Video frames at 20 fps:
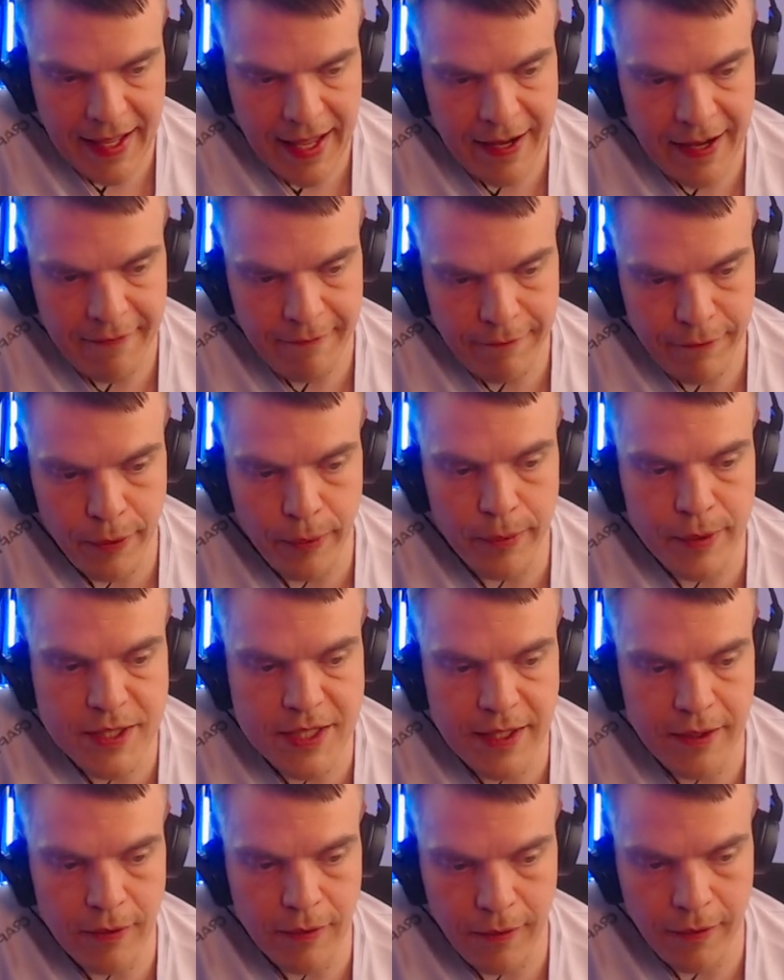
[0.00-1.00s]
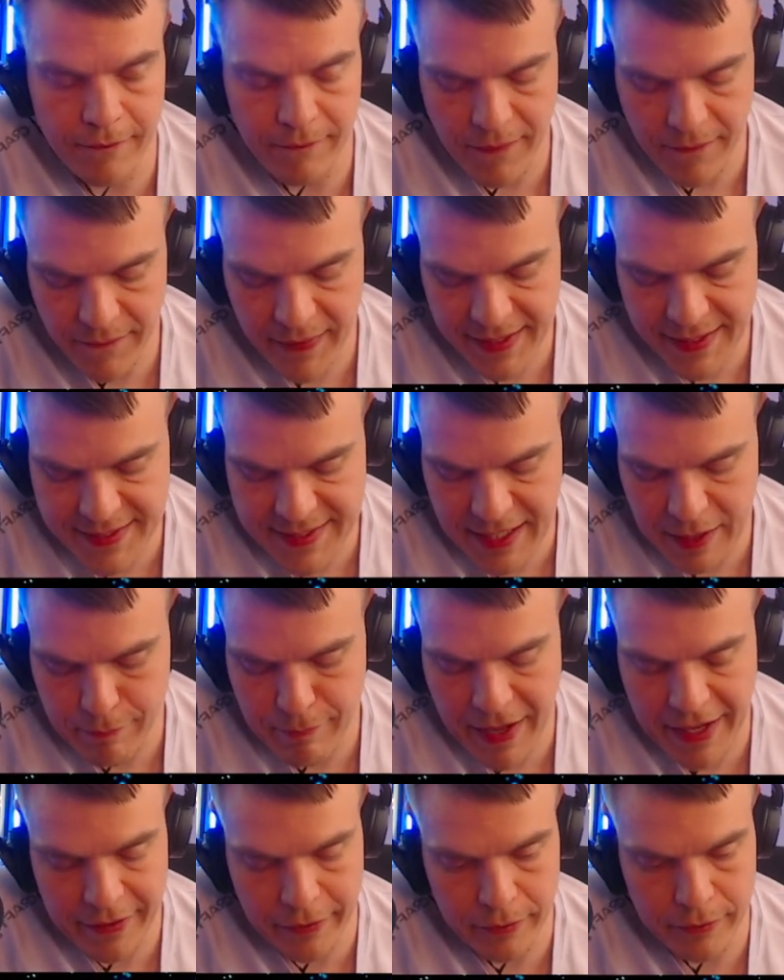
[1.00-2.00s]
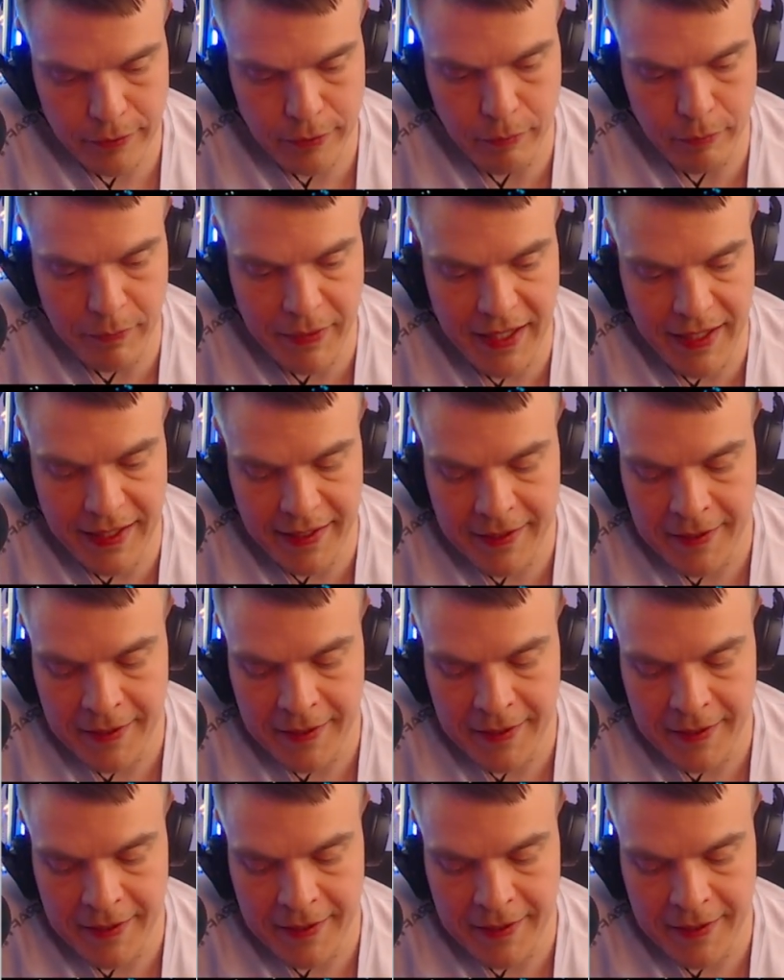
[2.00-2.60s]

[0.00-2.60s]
and focusing on the things that matter to me.